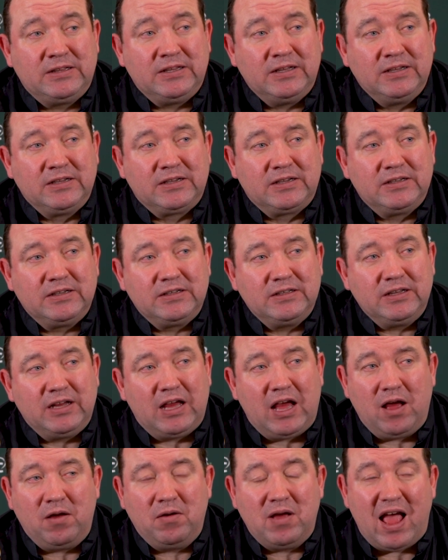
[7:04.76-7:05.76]
think,
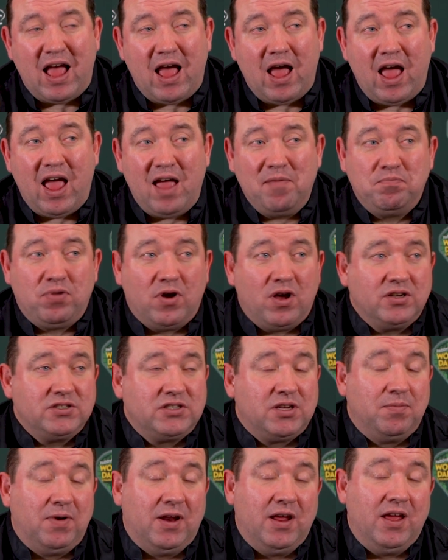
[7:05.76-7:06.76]
uh, and
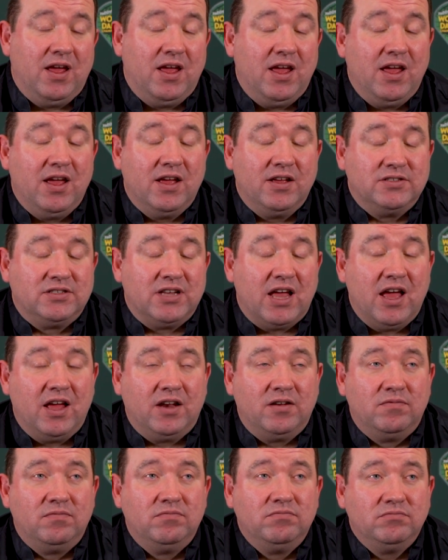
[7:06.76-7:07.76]
possibly he has
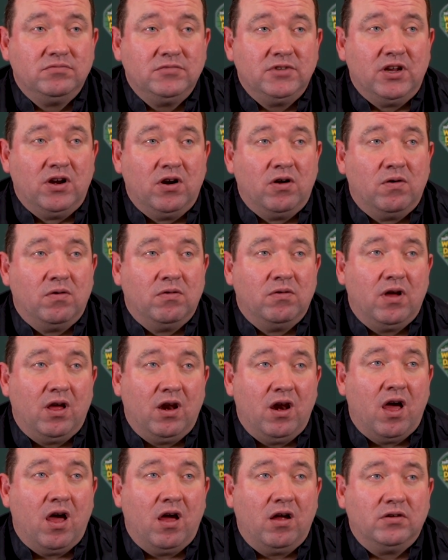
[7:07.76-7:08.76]
had, you know, a
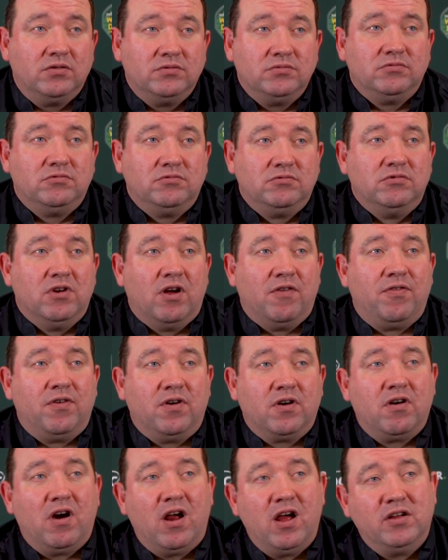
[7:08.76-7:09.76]
lot
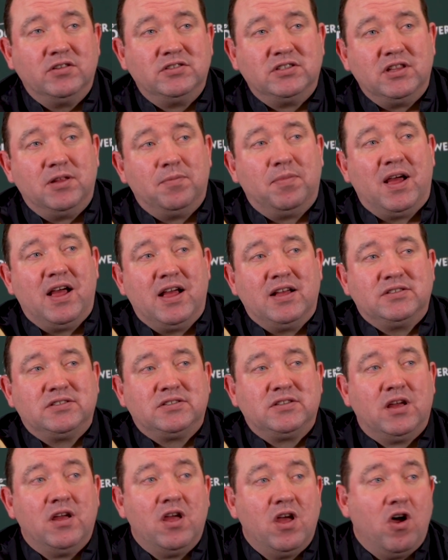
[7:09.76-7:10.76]
rougher crowds in the
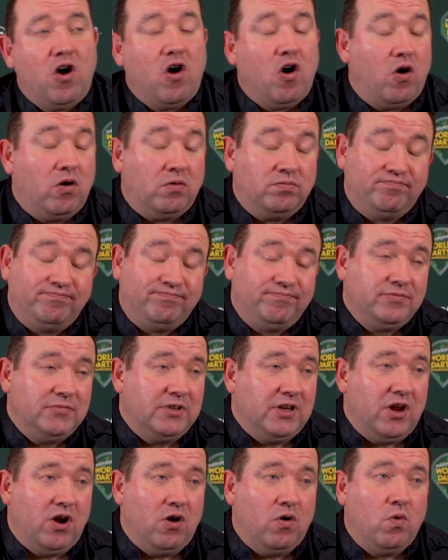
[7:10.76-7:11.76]
past, or,
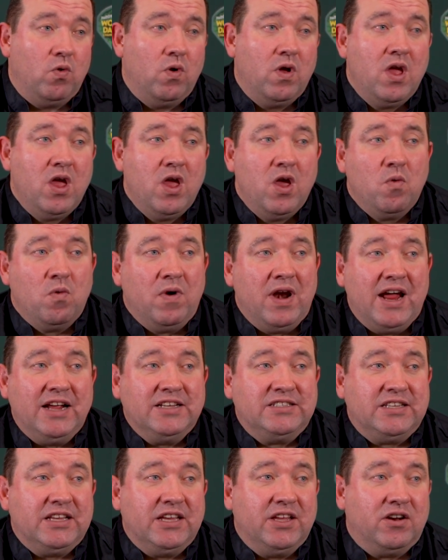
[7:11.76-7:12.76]
you know, when I
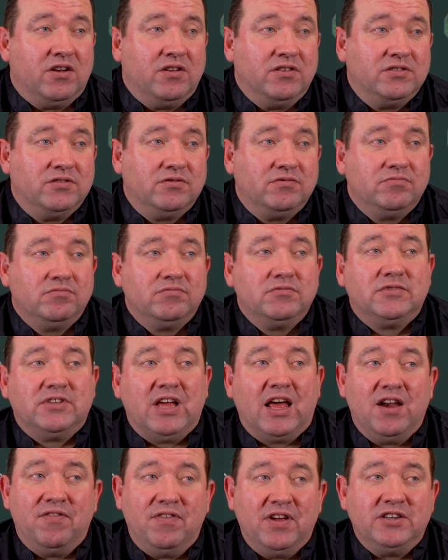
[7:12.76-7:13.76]
see it on
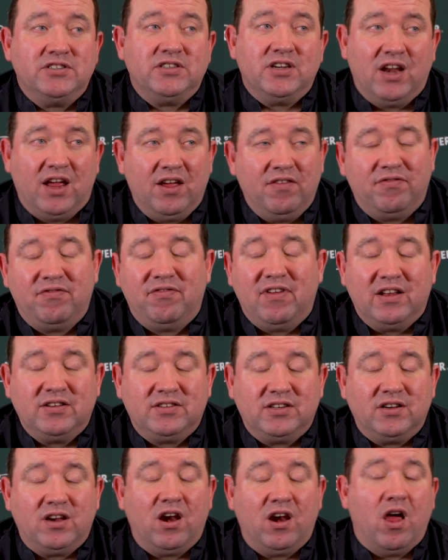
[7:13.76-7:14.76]
television, I've
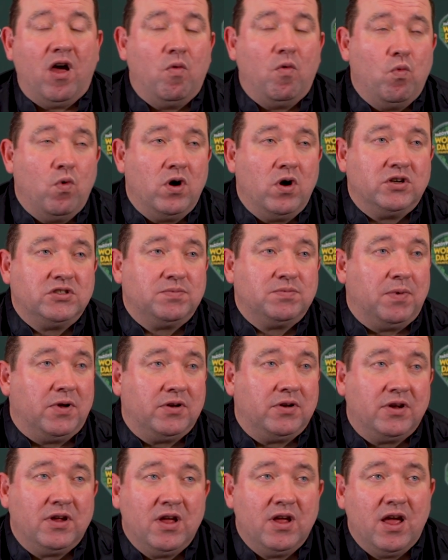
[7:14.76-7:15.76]
felt it a lot worse,
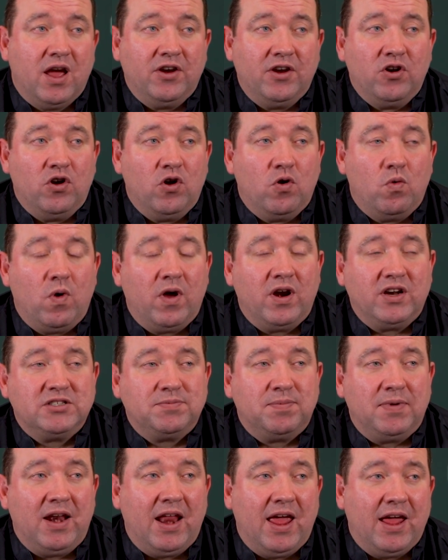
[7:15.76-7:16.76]
but I don't know what it's
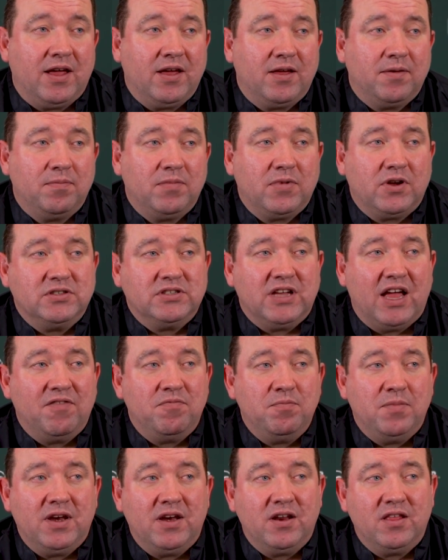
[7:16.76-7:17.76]
been like because I
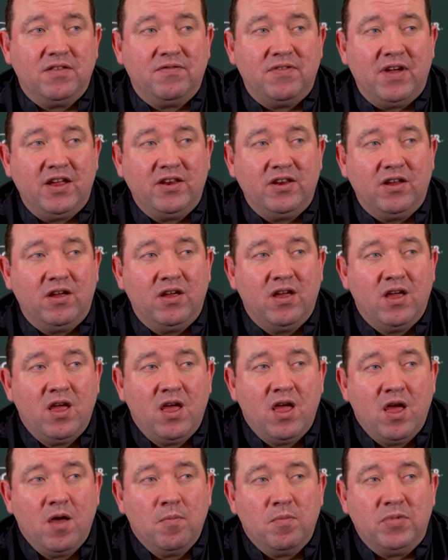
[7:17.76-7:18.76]
haven't been in the venue.
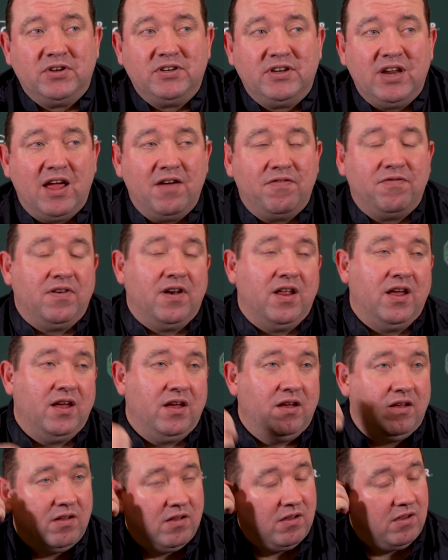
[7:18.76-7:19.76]
But
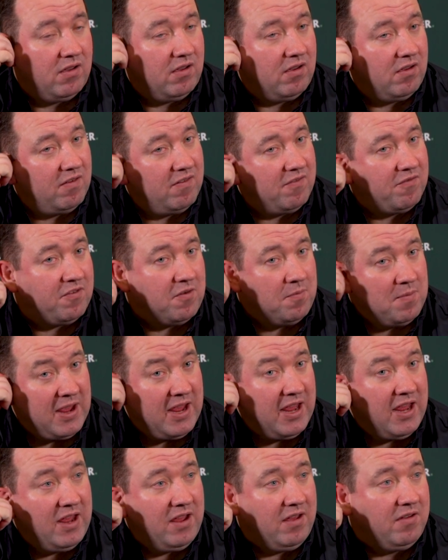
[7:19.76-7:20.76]
definitely, for
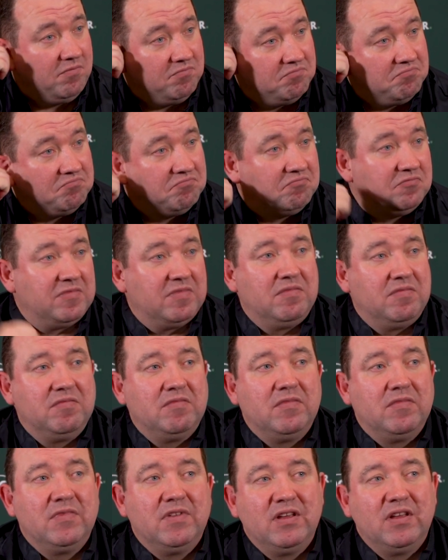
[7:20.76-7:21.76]
me,
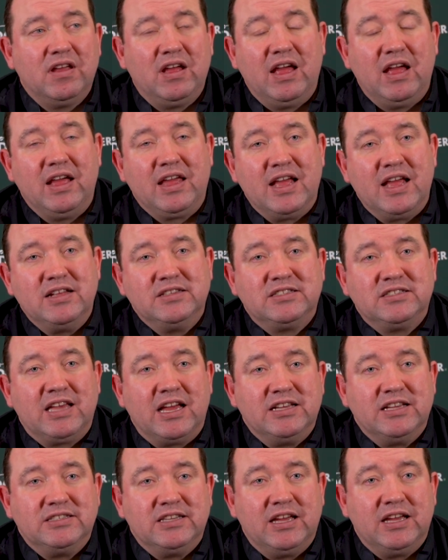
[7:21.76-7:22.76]
against
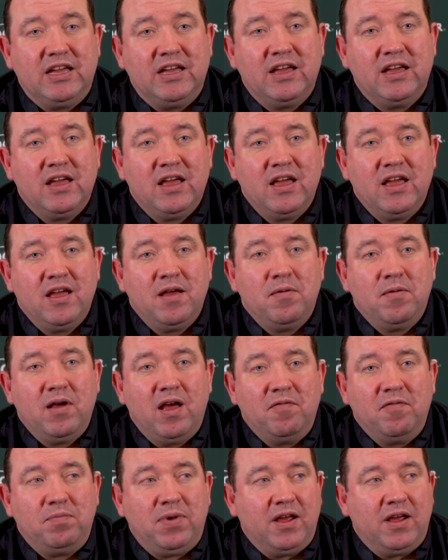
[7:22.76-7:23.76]
Gezzy,
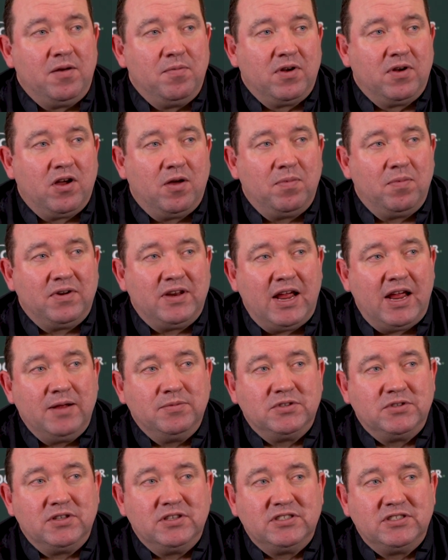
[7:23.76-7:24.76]
I've played him a couple of
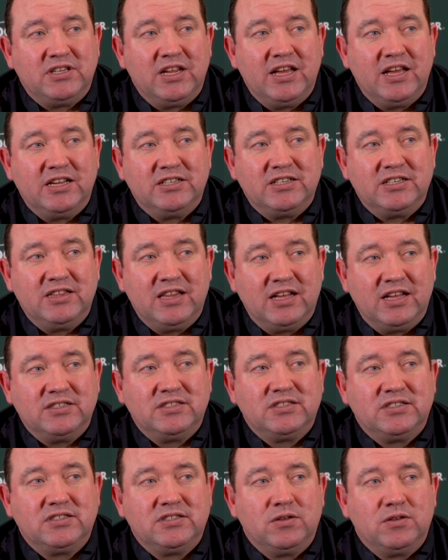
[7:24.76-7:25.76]
times on the stage, and
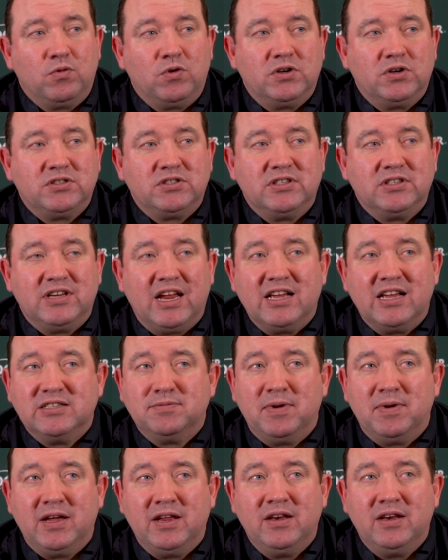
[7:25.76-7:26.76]
that's the worst it has
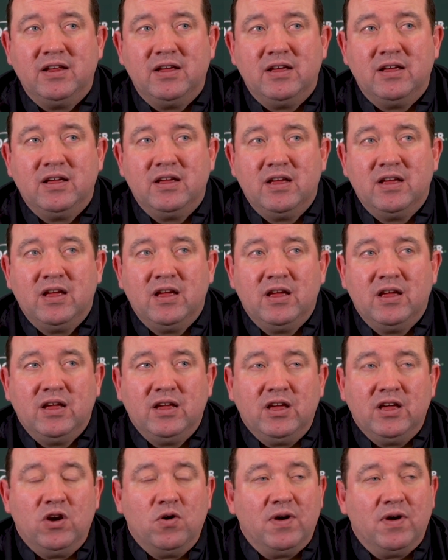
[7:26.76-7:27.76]
been,
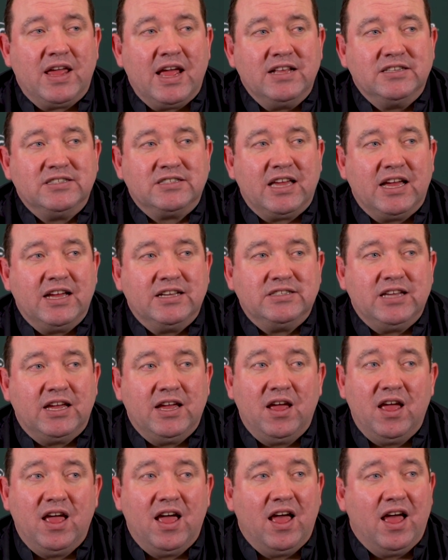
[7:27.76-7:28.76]
you know, against
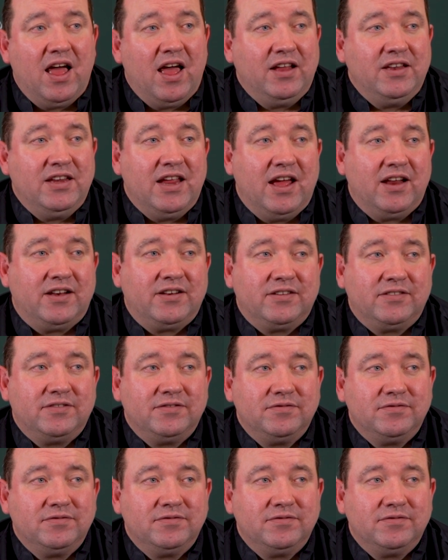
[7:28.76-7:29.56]
Gezzy. And yet,